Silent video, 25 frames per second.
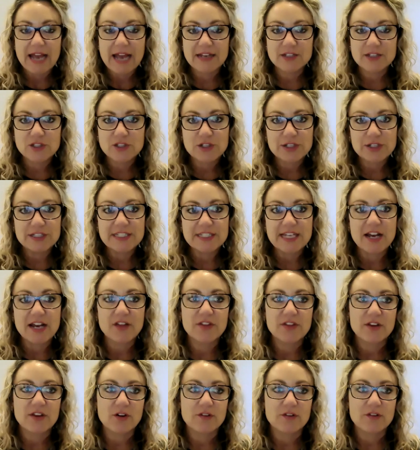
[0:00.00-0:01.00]
And it turned
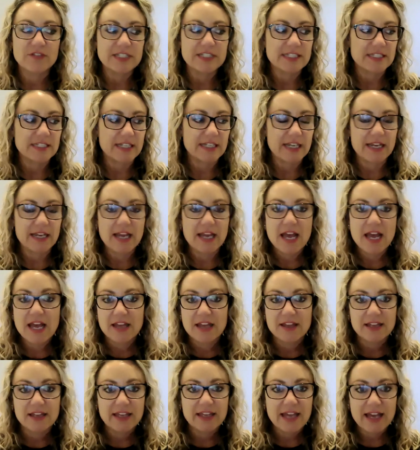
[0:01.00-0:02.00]
out that obviously
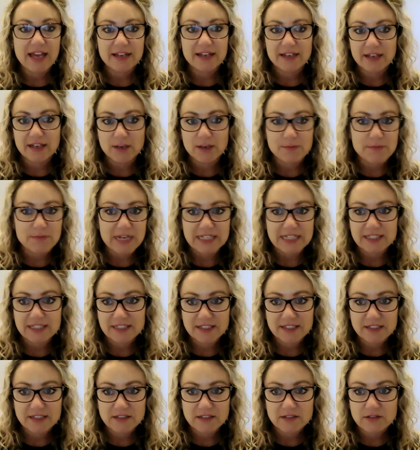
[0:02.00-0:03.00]
candidate
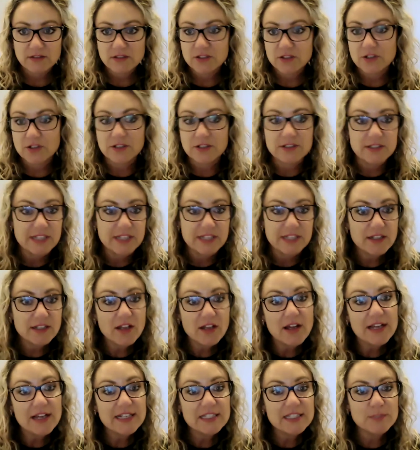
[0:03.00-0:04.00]
missed certain
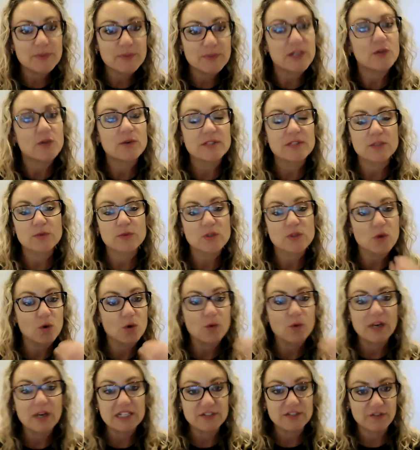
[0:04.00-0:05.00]
deadlines because it was
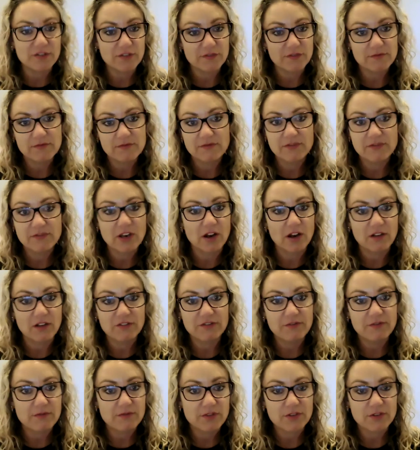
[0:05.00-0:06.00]
always
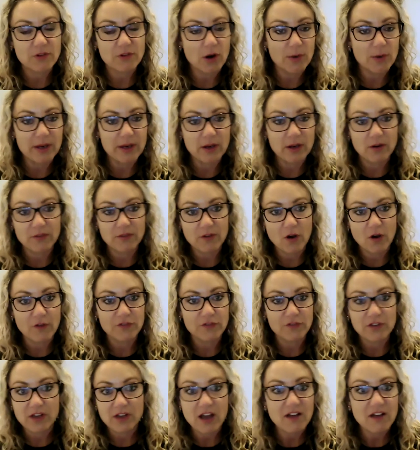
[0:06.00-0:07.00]
throwing
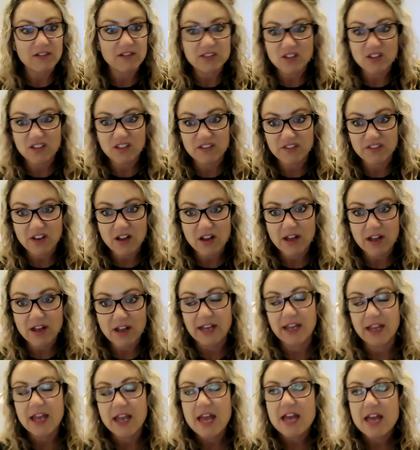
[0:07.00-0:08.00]
that was on the
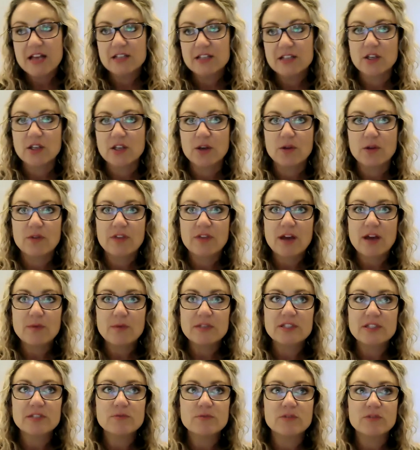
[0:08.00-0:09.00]
fly. So that
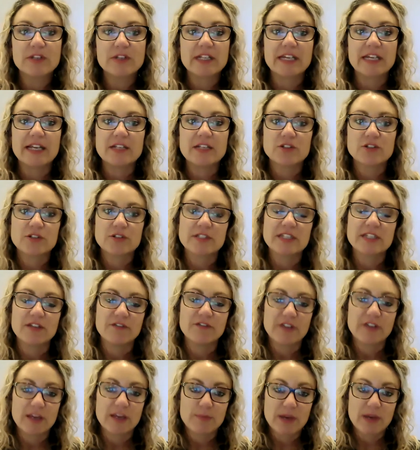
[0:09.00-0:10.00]
was some really
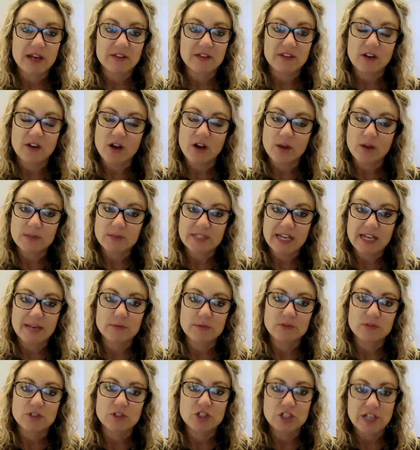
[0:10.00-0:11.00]
interesting feedback that I was
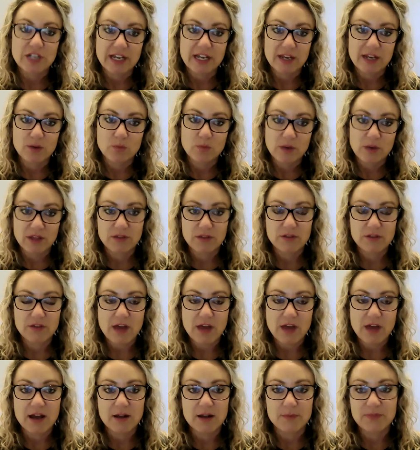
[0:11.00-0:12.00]
able to share with
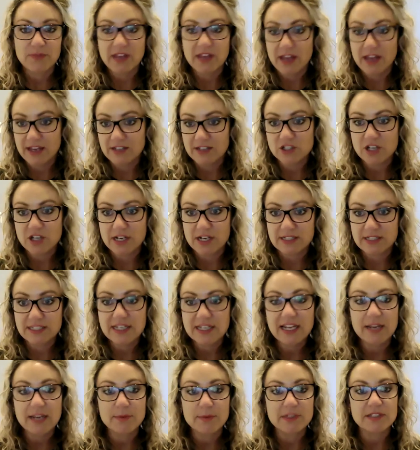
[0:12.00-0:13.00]
the HR
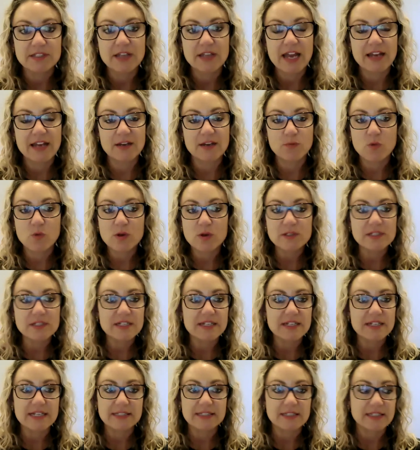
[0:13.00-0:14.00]
team, and it
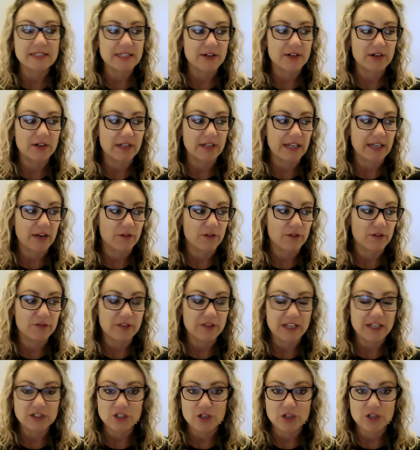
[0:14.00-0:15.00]
wasn't necessarily a
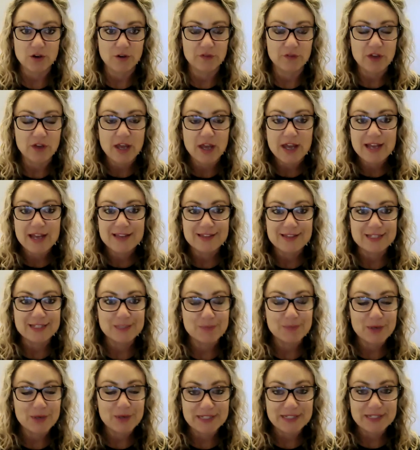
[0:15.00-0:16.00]
reflection of
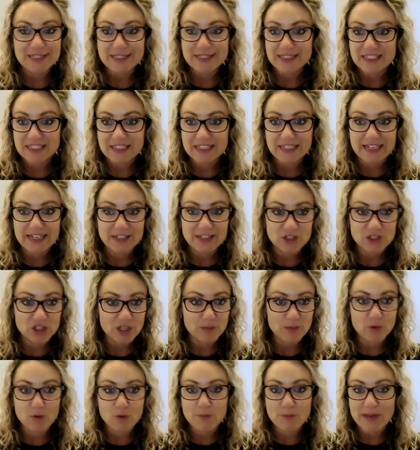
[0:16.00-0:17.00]
this person's
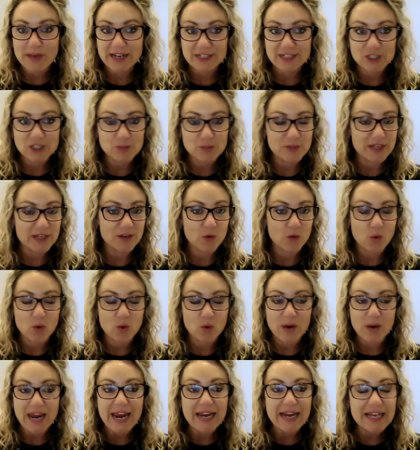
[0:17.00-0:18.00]
leadership or management
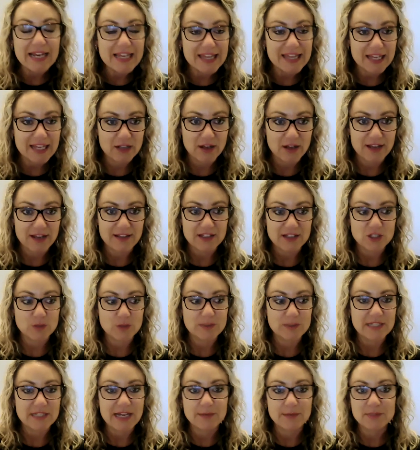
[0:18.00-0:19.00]
or anything like that.
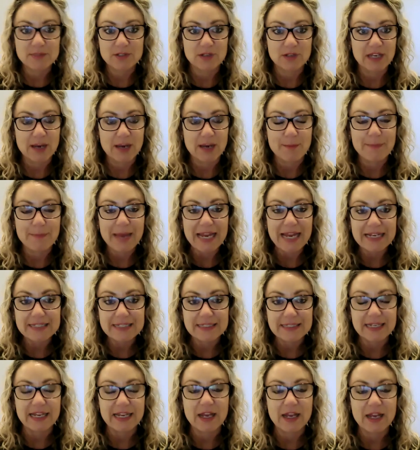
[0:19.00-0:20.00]
She was absolutely
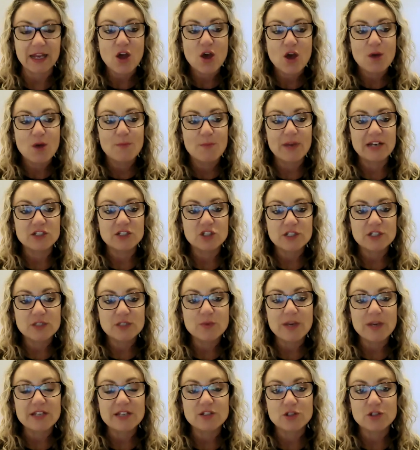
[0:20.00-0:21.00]
amazing, but it
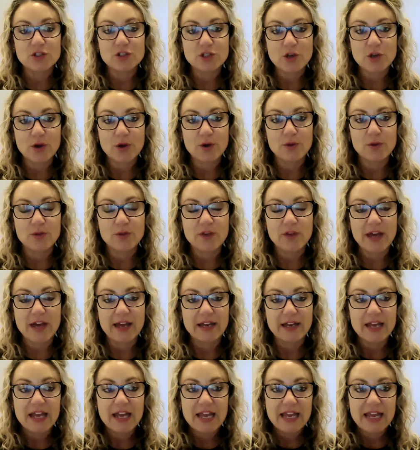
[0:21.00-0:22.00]
just went to show
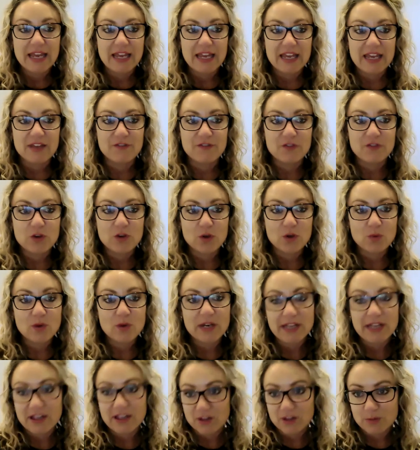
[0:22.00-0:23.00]
that if you
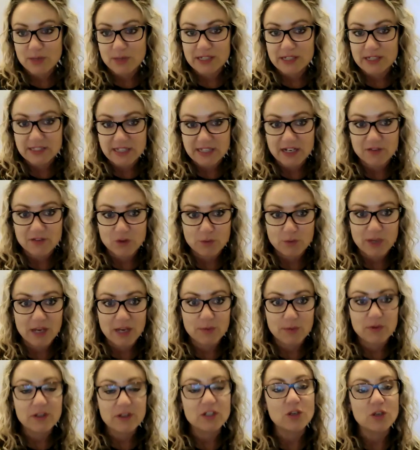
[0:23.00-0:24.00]
want to get the best out of your
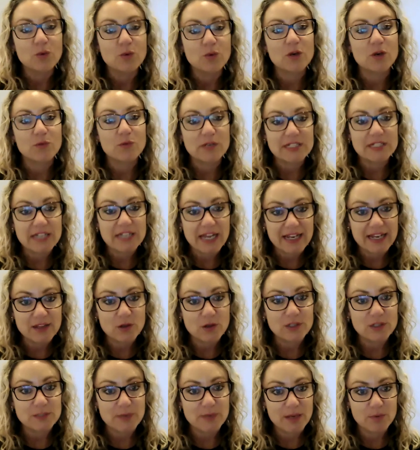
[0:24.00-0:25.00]
people and you want to retain
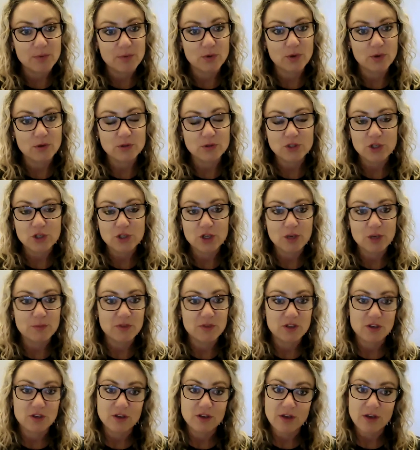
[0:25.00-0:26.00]
those people long
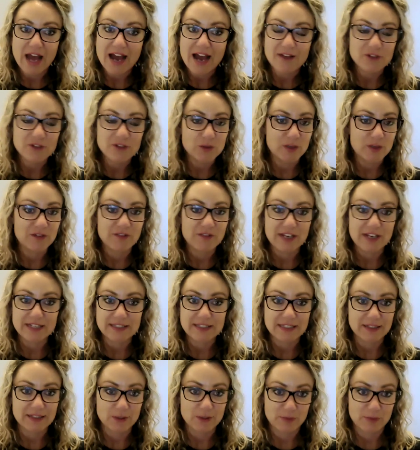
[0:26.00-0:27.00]
term, you have to
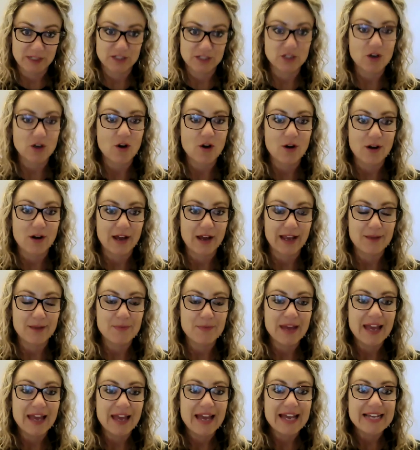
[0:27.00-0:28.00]
invest a little bit of
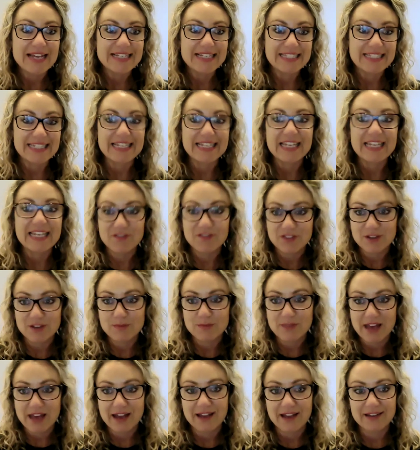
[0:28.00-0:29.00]
time to give
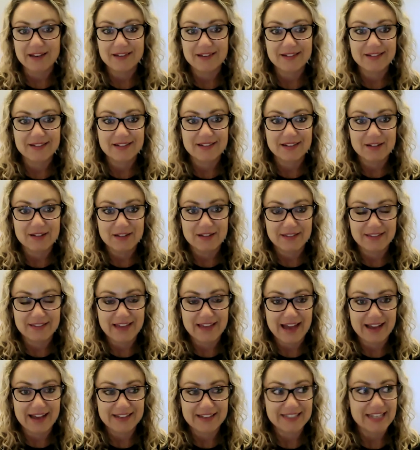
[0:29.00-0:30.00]
them
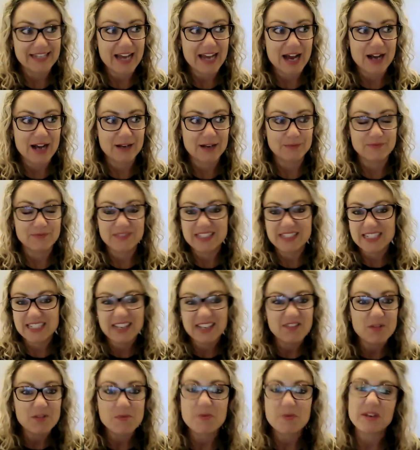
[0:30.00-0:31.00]
to
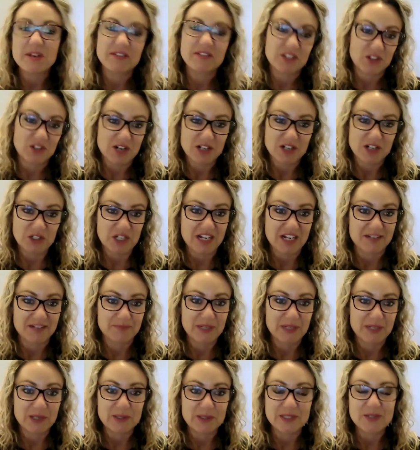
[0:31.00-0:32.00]
give them a bit of structure,
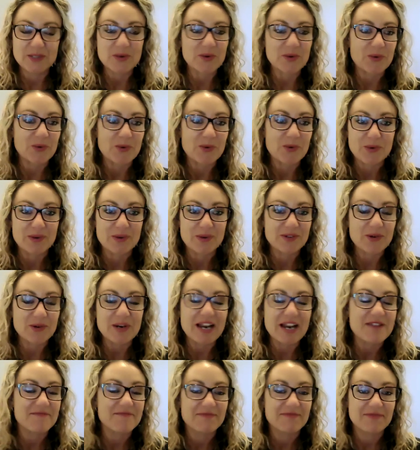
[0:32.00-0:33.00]
because not all
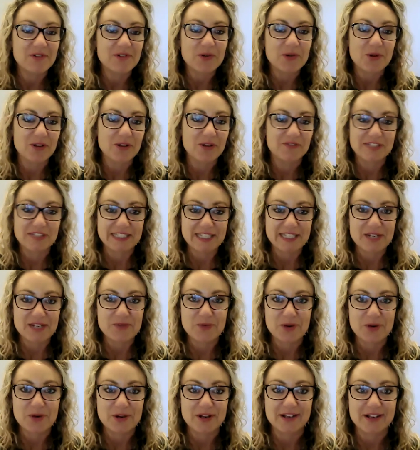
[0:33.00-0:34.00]
of us
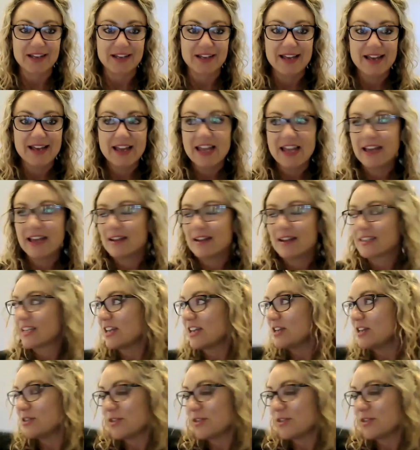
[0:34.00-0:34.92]
can work. Can you do